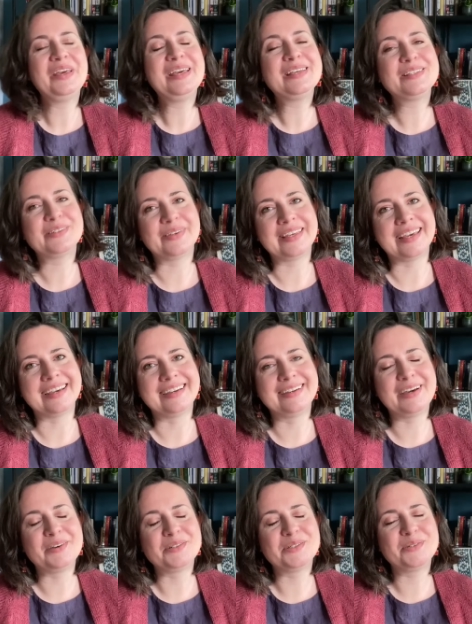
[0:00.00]
So yeah,
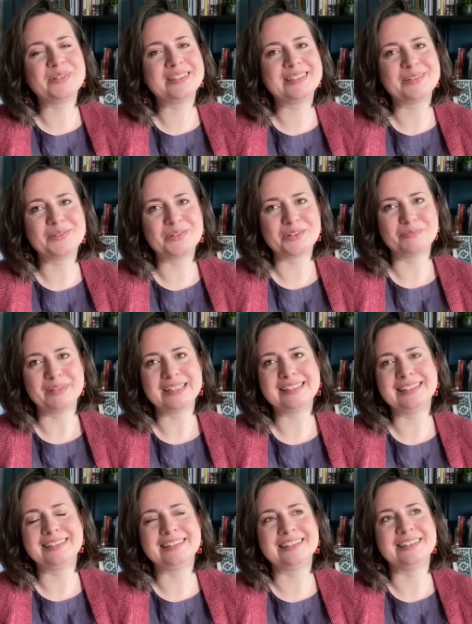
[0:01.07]
I was twisting all of my
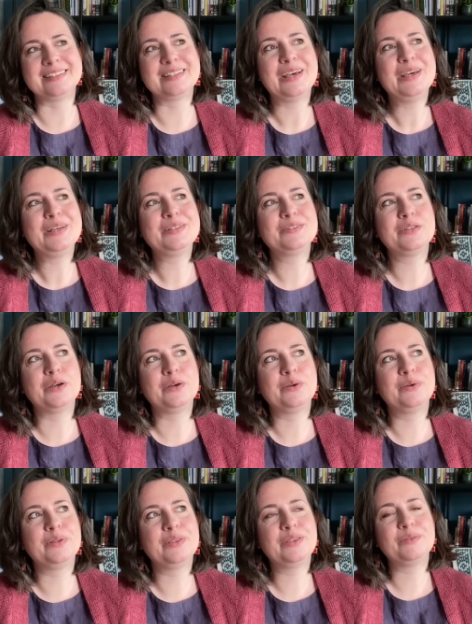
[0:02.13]
stitches.
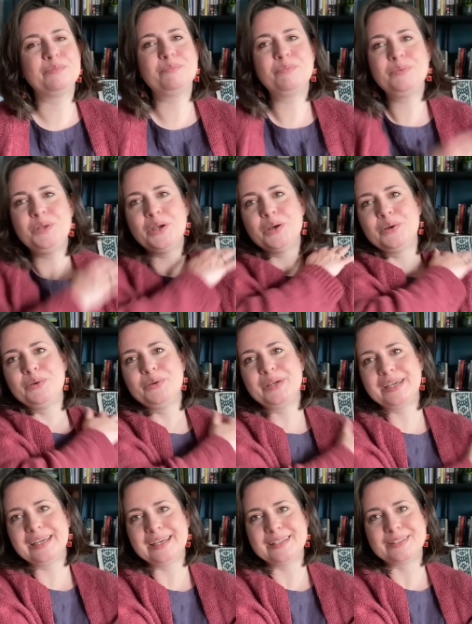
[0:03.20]
So the
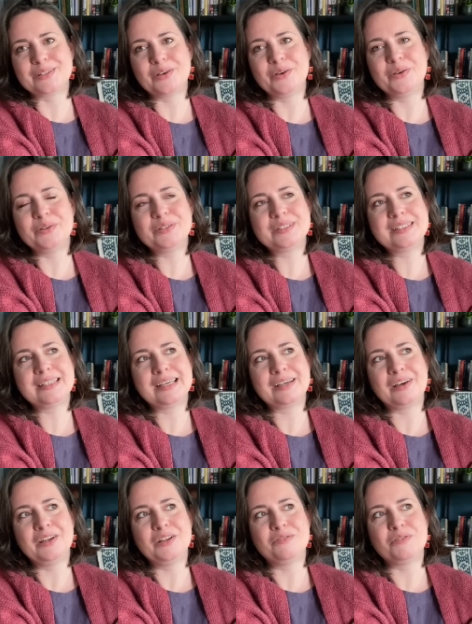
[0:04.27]
yoke has got a
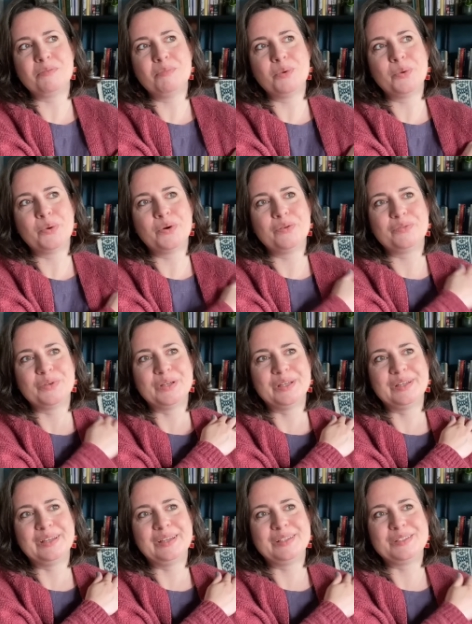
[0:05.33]
kind of more of
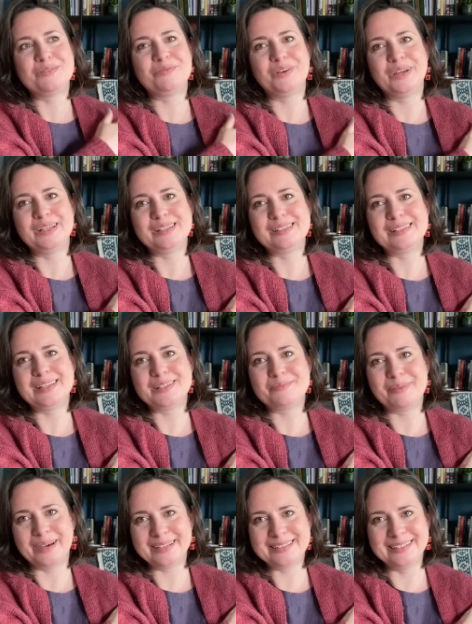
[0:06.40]
a defined stitch
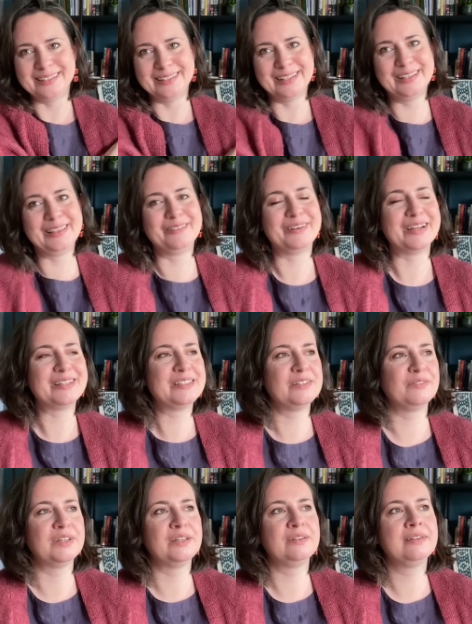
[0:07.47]
pattern than the rest of
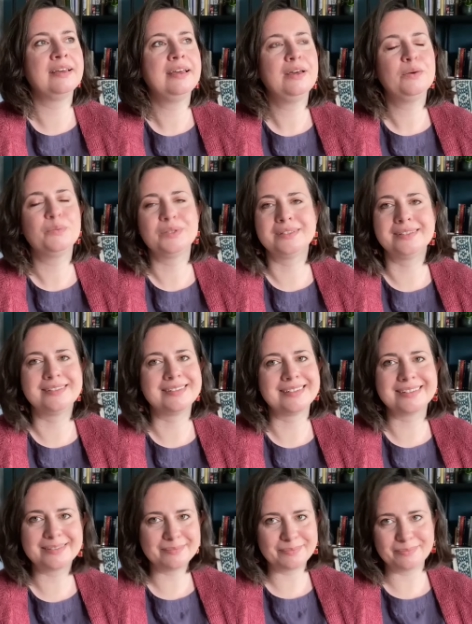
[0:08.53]
it, which is
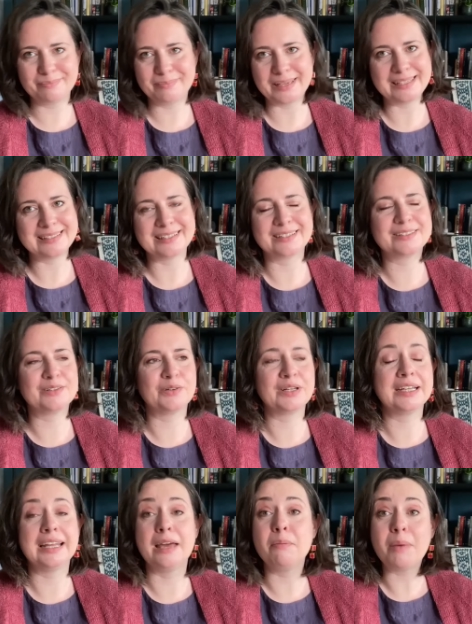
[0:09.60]
just basic
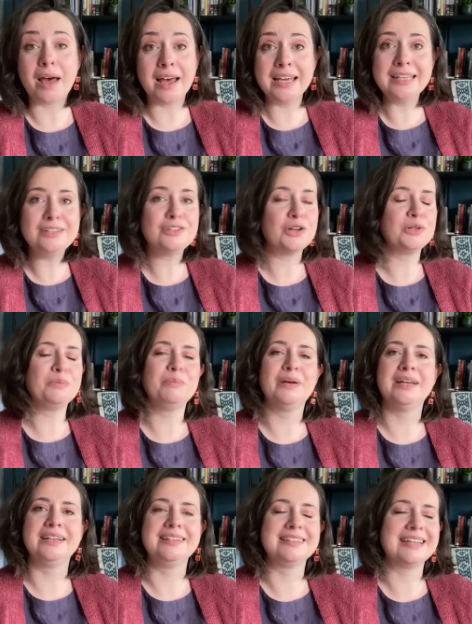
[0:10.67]
stockinette. I don't
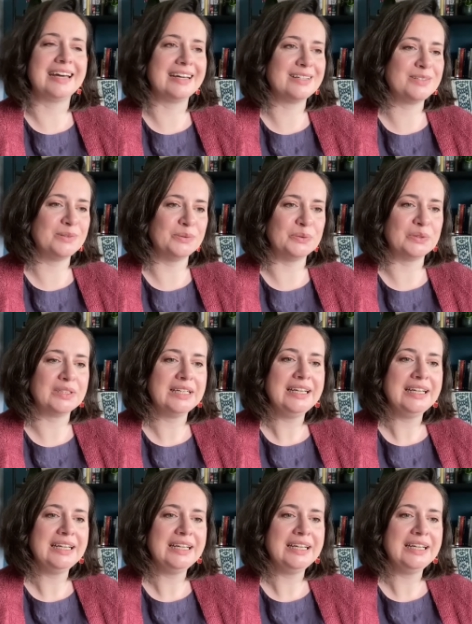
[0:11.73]
mind at all.